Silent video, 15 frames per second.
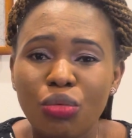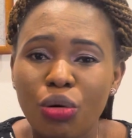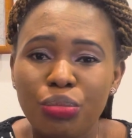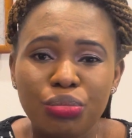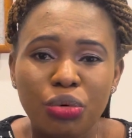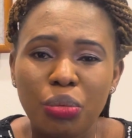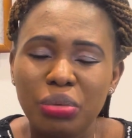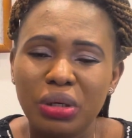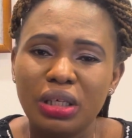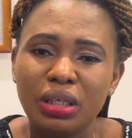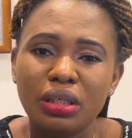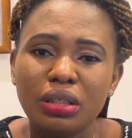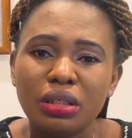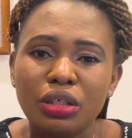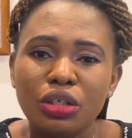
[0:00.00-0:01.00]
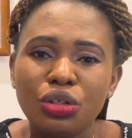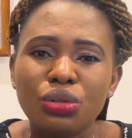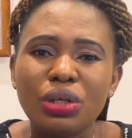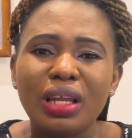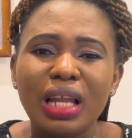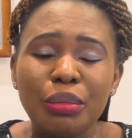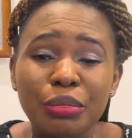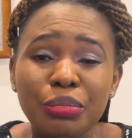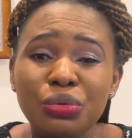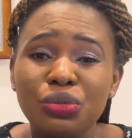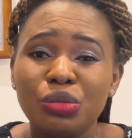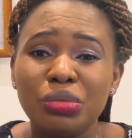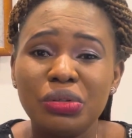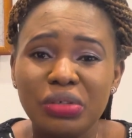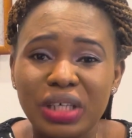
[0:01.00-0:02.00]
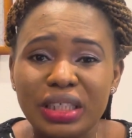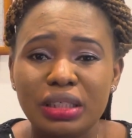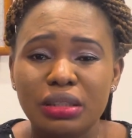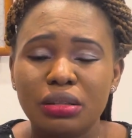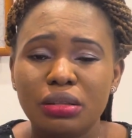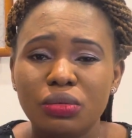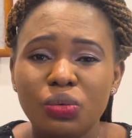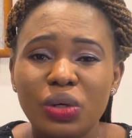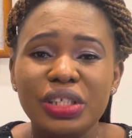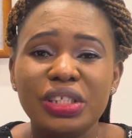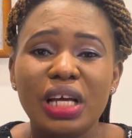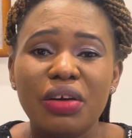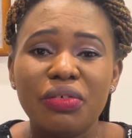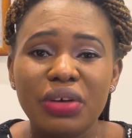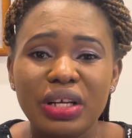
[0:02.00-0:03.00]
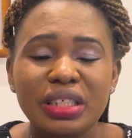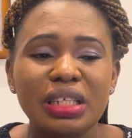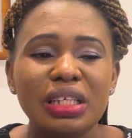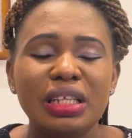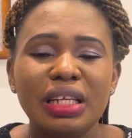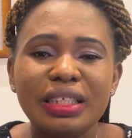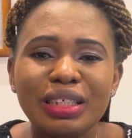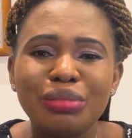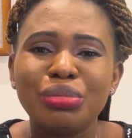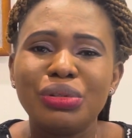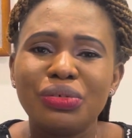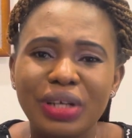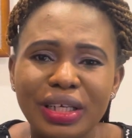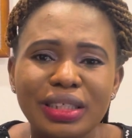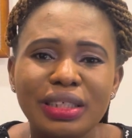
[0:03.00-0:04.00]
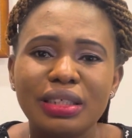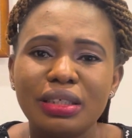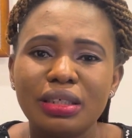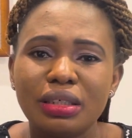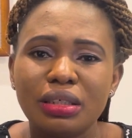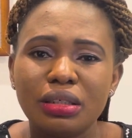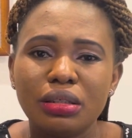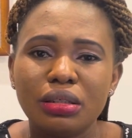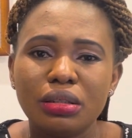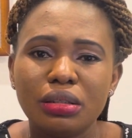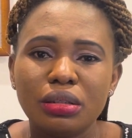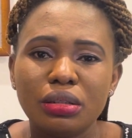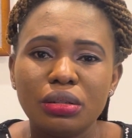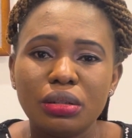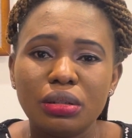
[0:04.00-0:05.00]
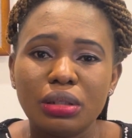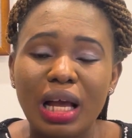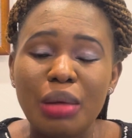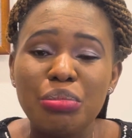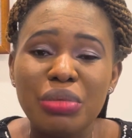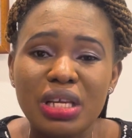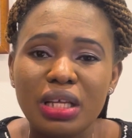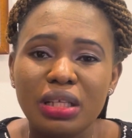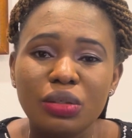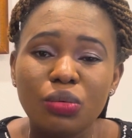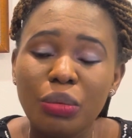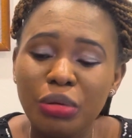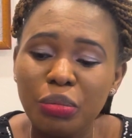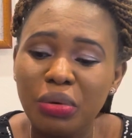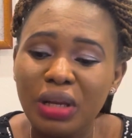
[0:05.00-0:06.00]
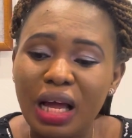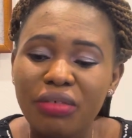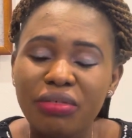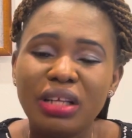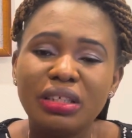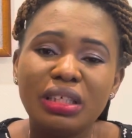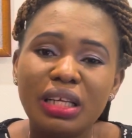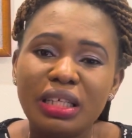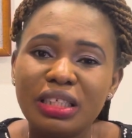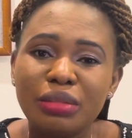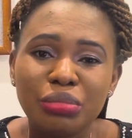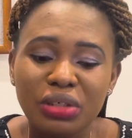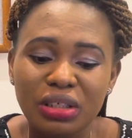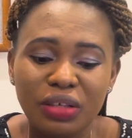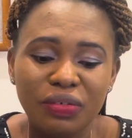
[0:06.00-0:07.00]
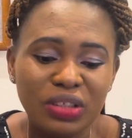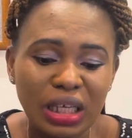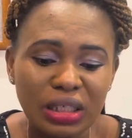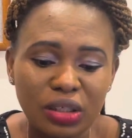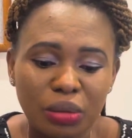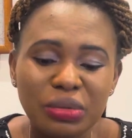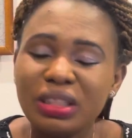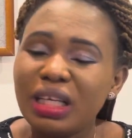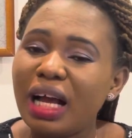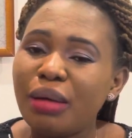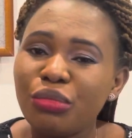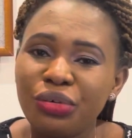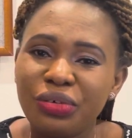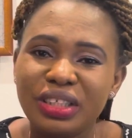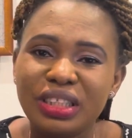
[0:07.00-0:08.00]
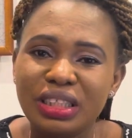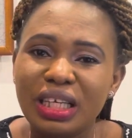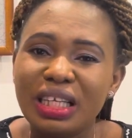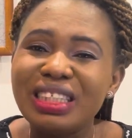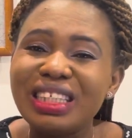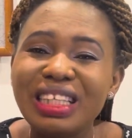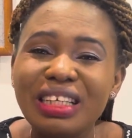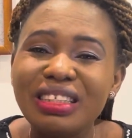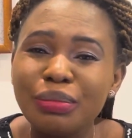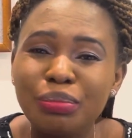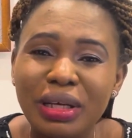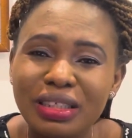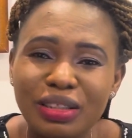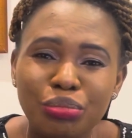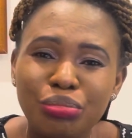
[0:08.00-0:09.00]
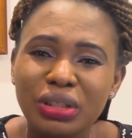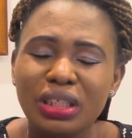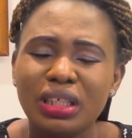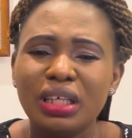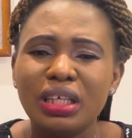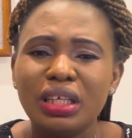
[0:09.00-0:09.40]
up properly. So allow people to be ready. When they are ready, let them be ready. I mean it. When people are ready, let them be ready. If you tell someone, say, I'm not ready yet, let the person be.